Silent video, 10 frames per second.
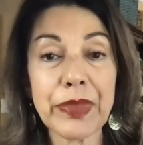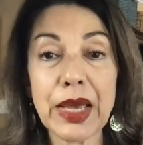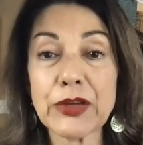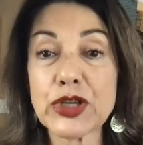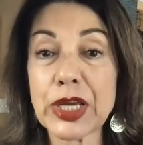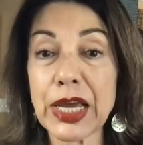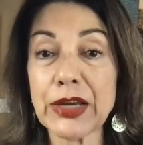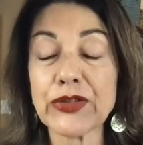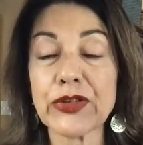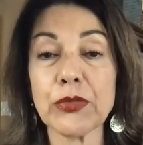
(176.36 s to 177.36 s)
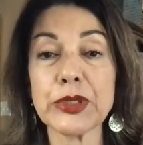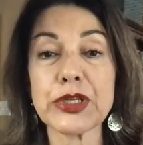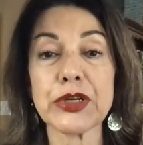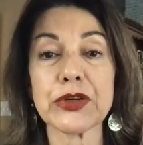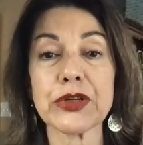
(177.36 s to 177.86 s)
educational
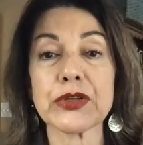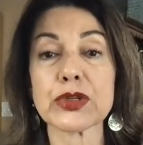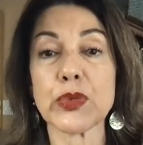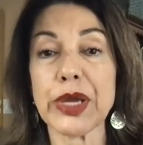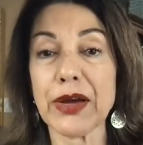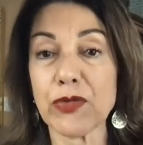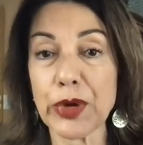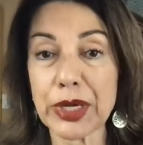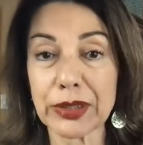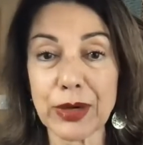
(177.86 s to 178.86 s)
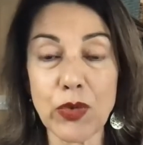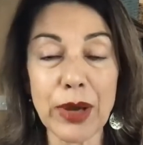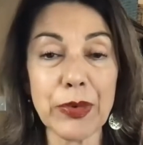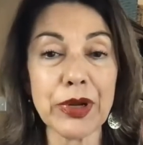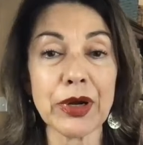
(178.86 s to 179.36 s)
materials, we have weekly
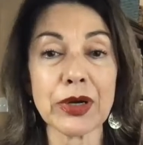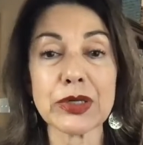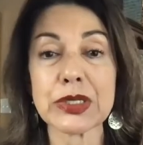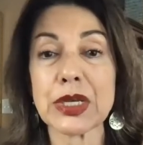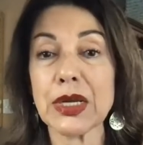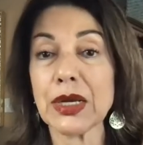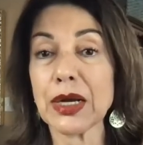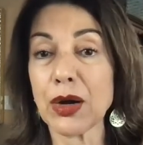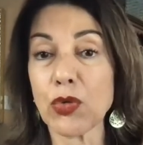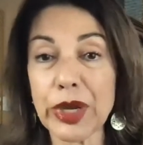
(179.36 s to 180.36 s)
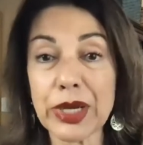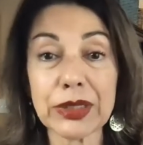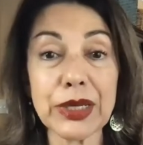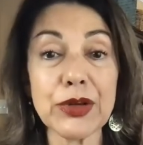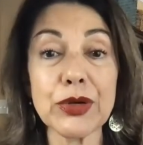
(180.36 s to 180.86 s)
webinars, a
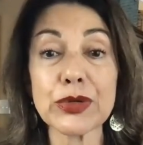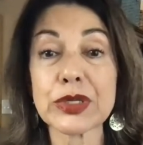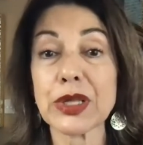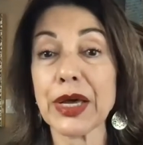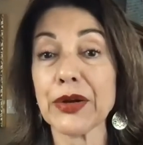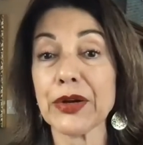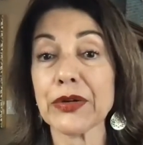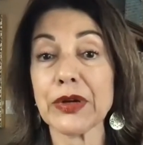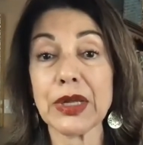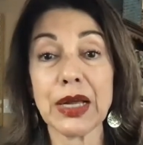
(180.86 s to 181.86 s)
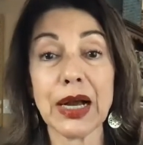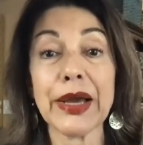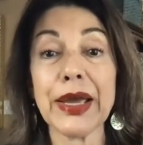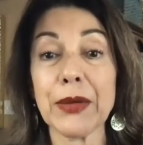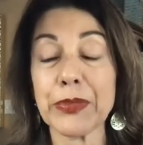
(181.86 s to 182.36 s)
weekly newsletter. I
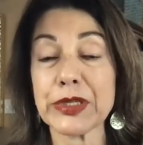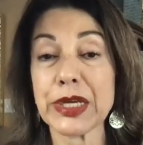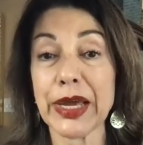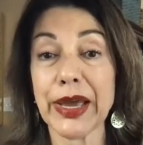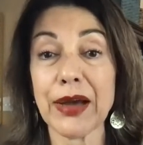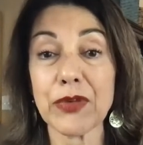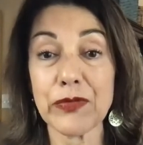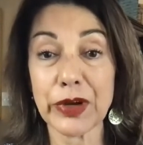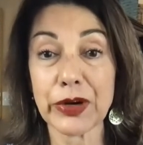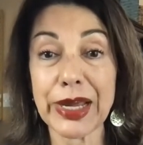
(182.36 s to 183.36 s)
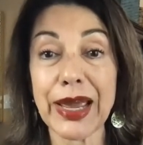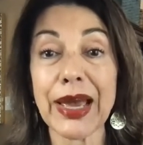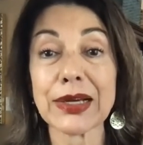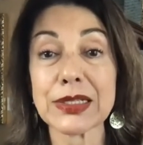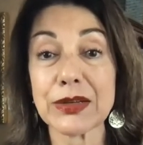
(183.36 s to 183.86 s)
happen to have a very
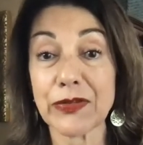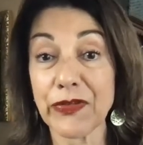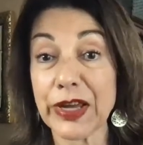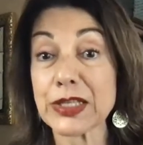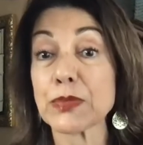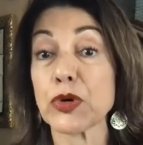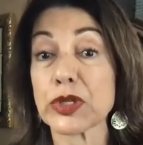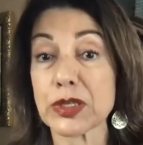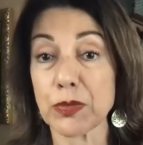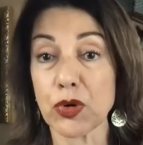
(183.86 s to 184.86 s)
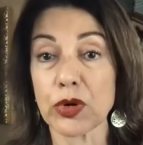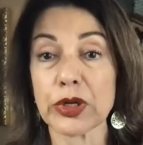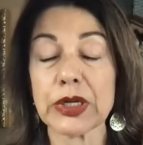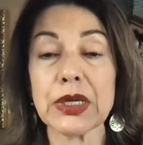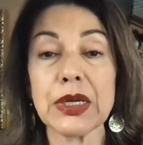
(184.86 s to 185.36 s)
active Facebook
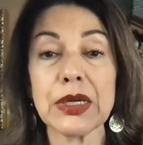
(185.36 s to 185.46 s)
support